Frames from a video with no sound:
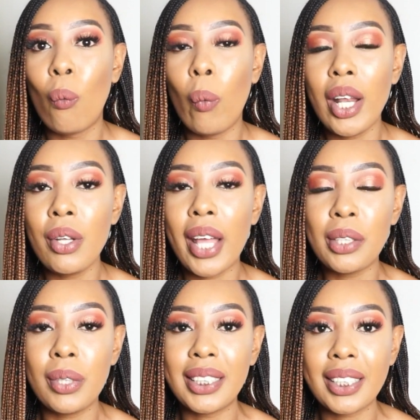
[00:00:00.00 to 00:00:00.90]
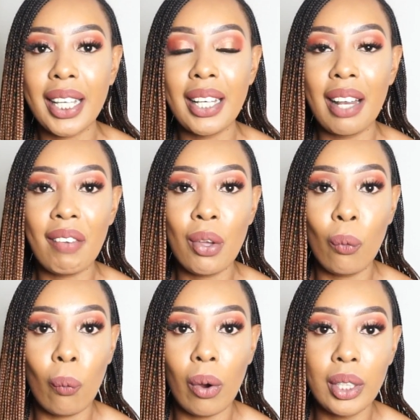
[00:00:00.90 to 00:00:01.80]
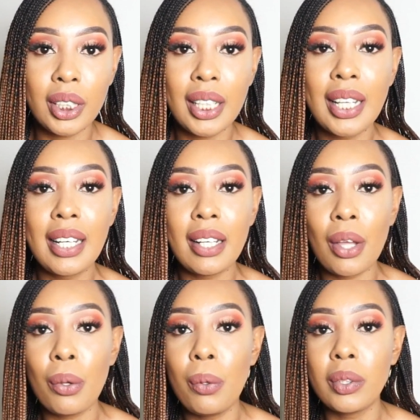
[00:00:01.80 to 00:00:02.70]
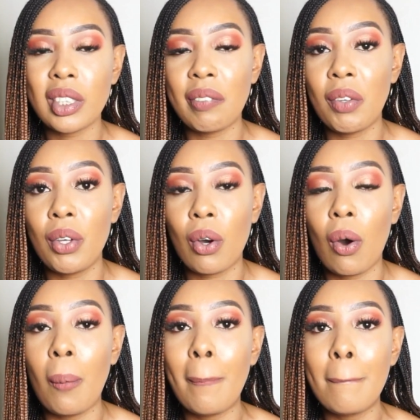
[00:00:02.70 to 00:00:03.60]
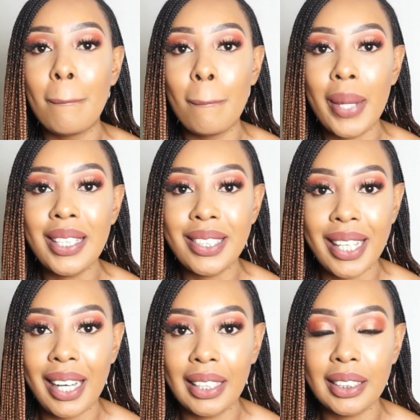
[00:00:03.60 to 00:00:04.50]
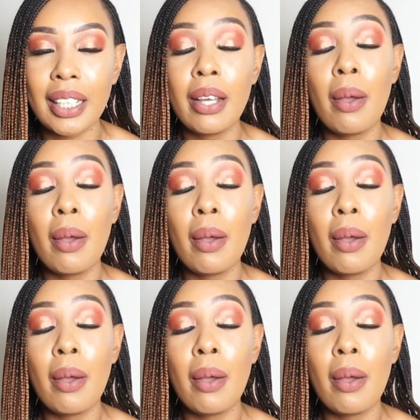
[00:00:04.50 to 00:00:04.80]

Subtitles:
when you get to the skin level you want, now you do something we call maintenance.